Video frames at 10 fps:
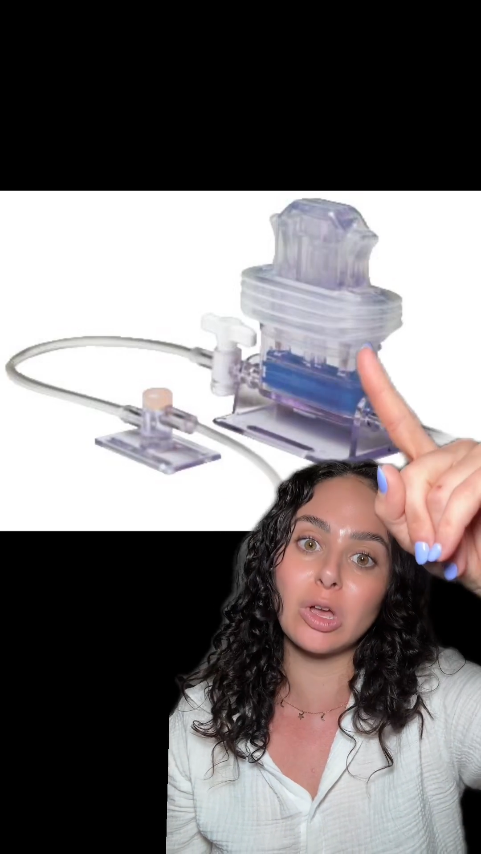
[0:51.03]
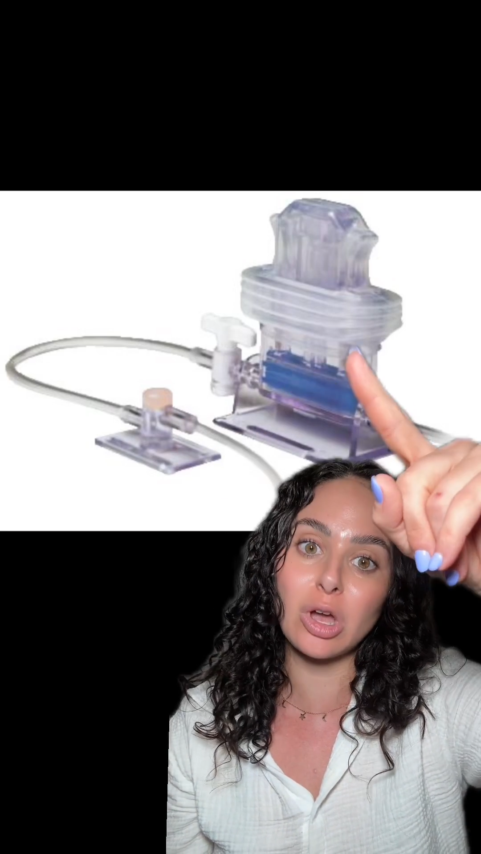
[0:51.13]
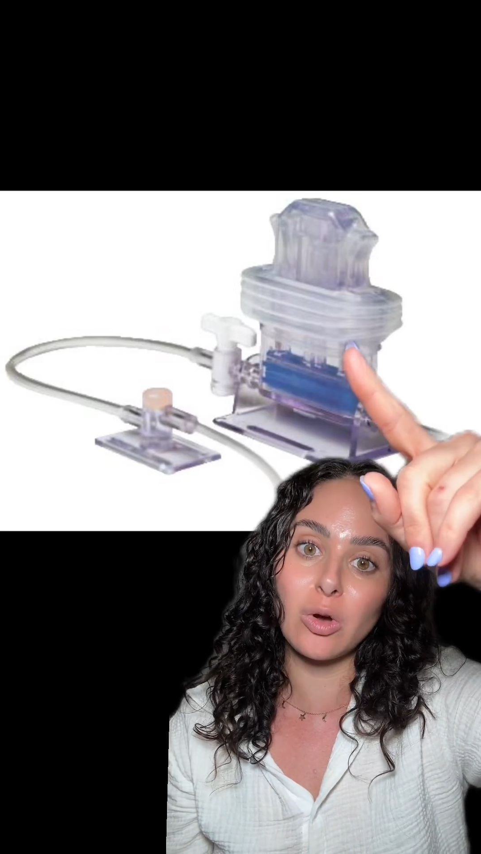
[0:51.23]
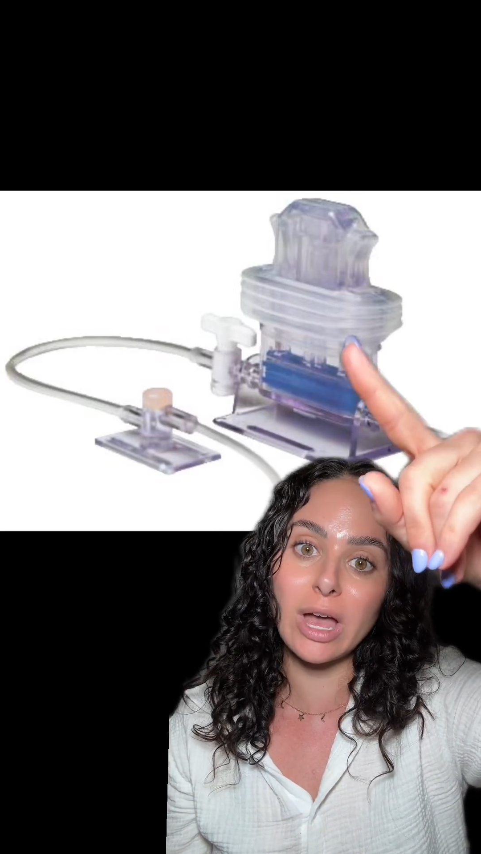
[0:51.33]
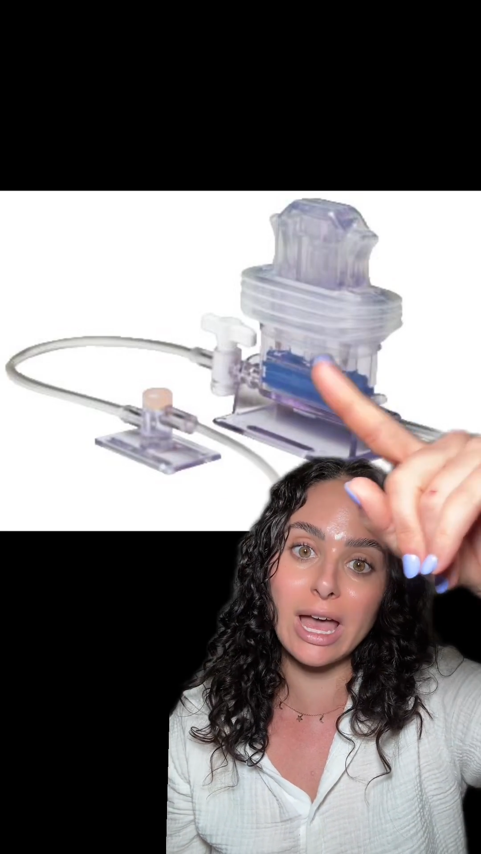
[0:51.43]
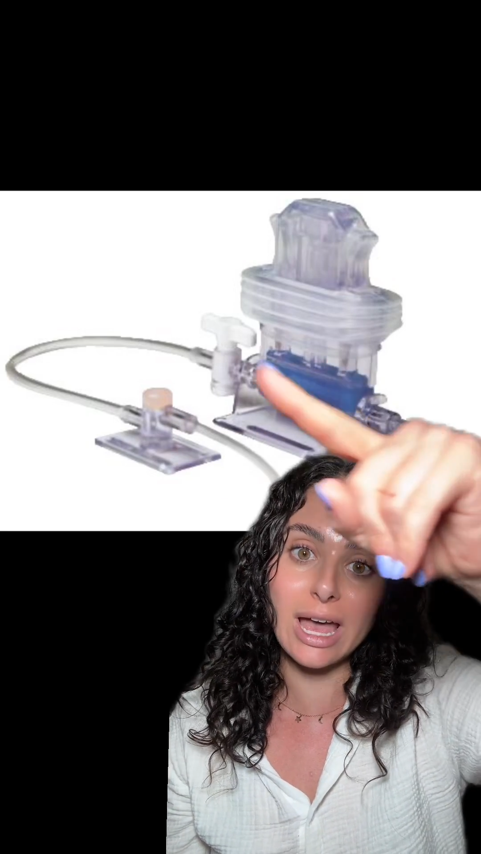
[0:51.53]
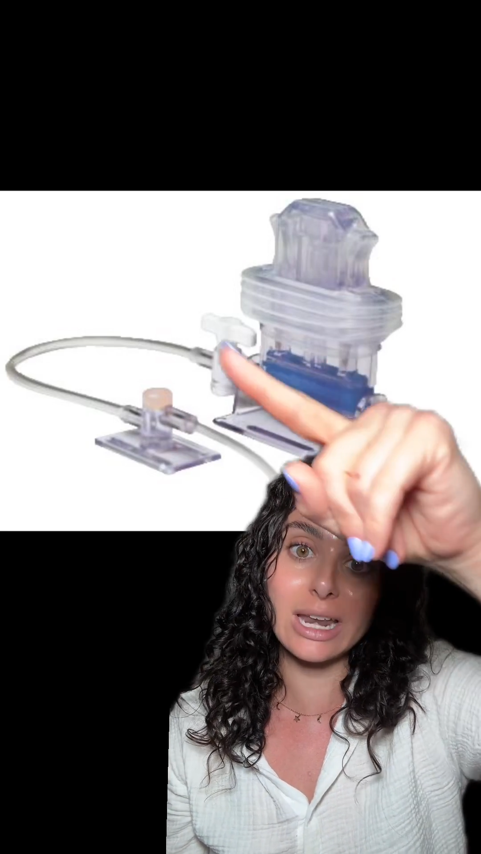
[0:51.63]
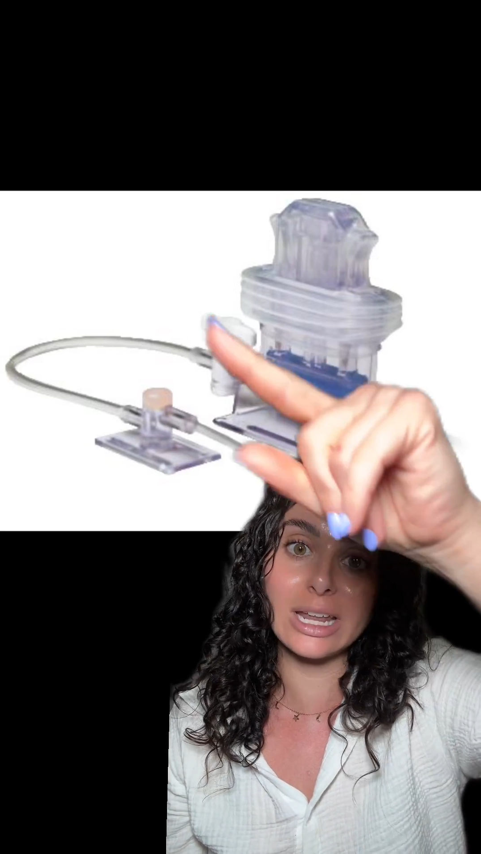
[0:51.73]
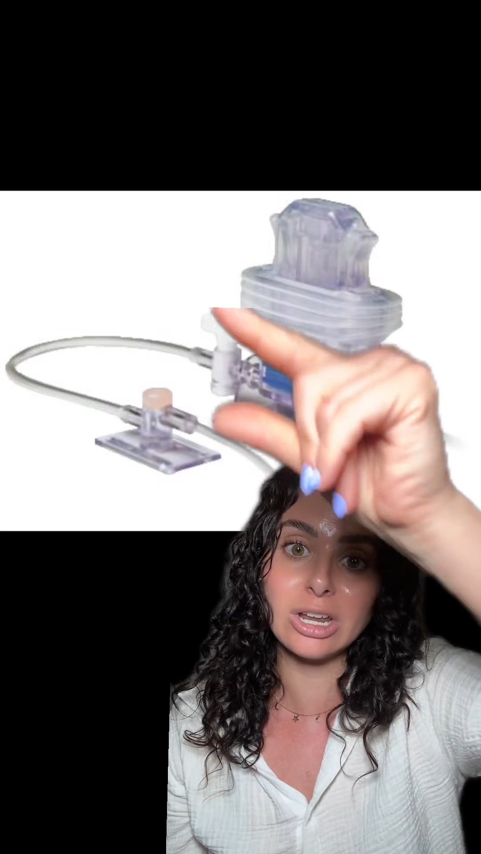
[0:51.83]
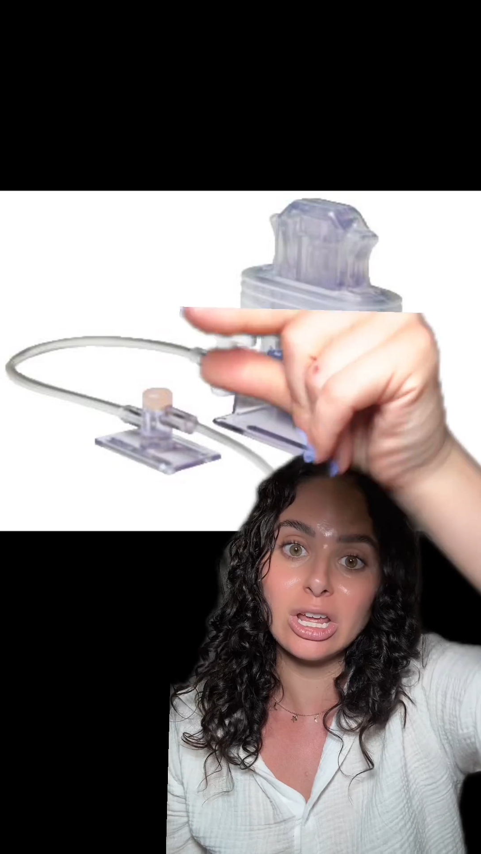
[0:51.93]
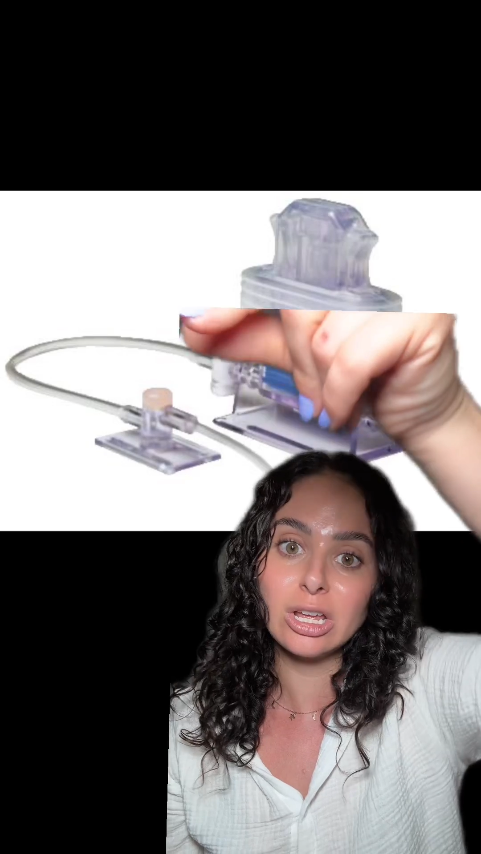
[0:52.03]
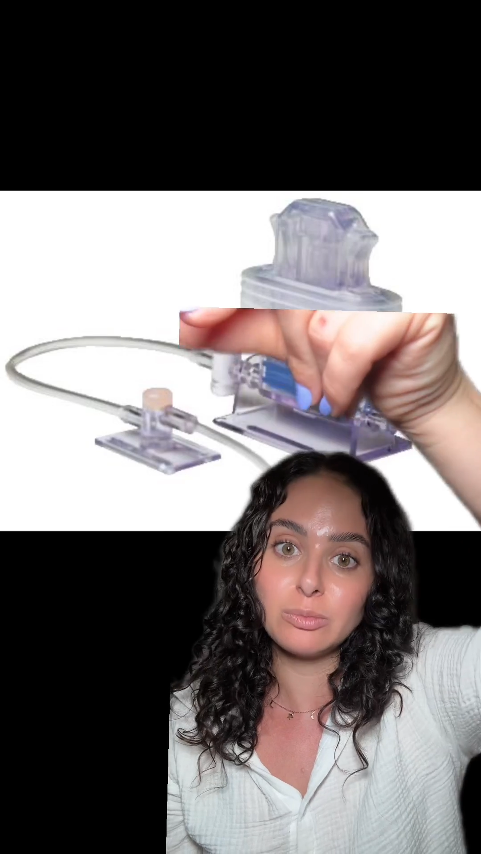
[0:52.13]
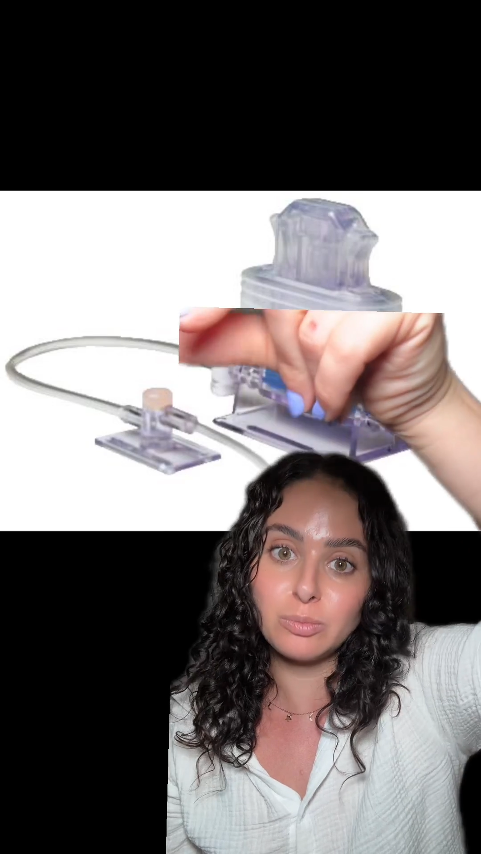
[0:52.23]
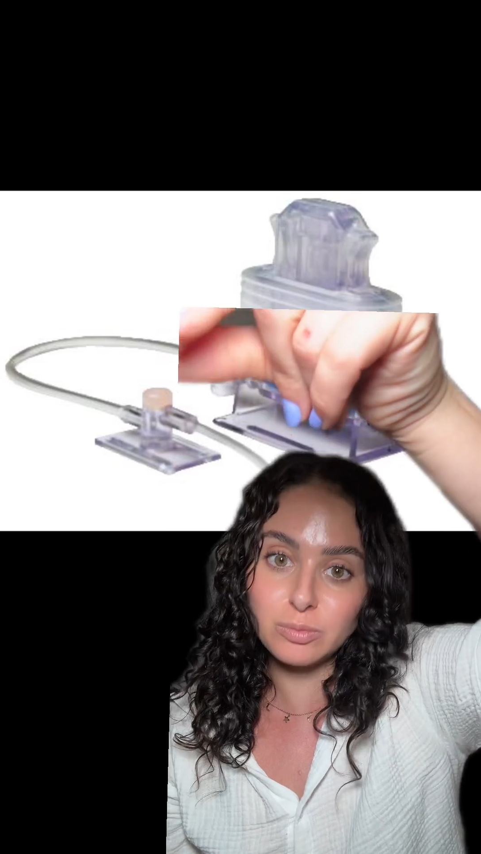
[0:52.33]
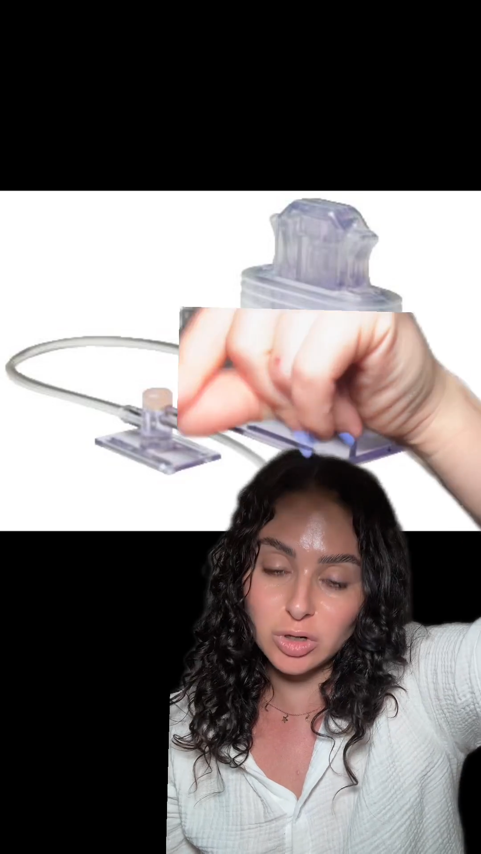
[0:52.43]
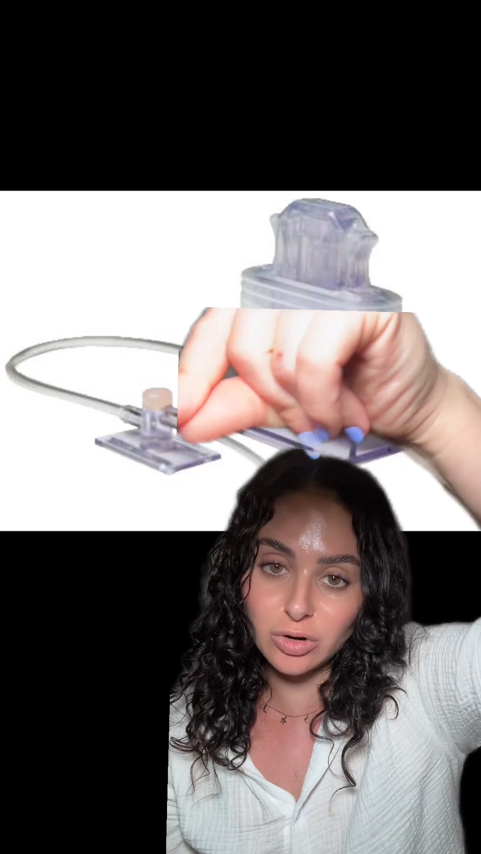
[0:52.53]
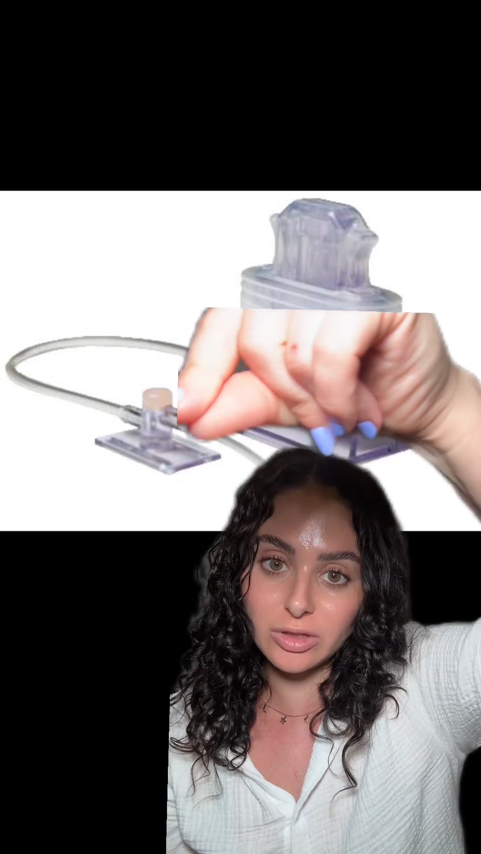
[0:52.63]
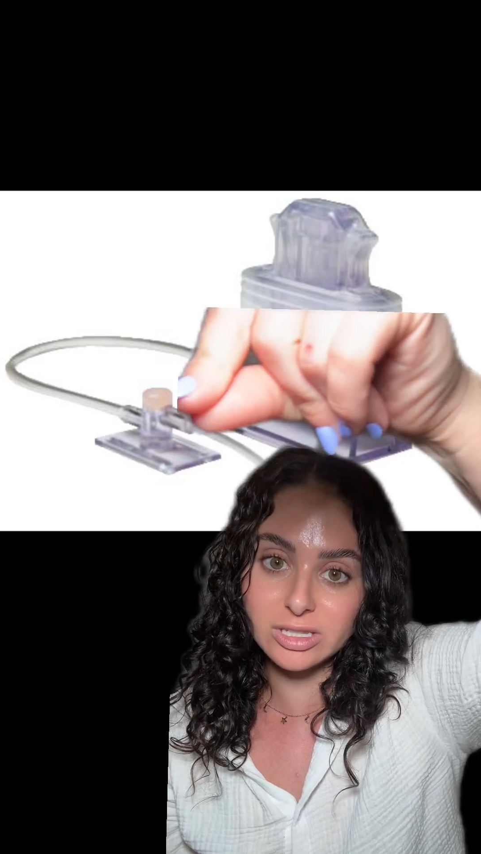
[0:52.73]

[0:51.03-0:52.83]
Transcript: can go ahead and turn the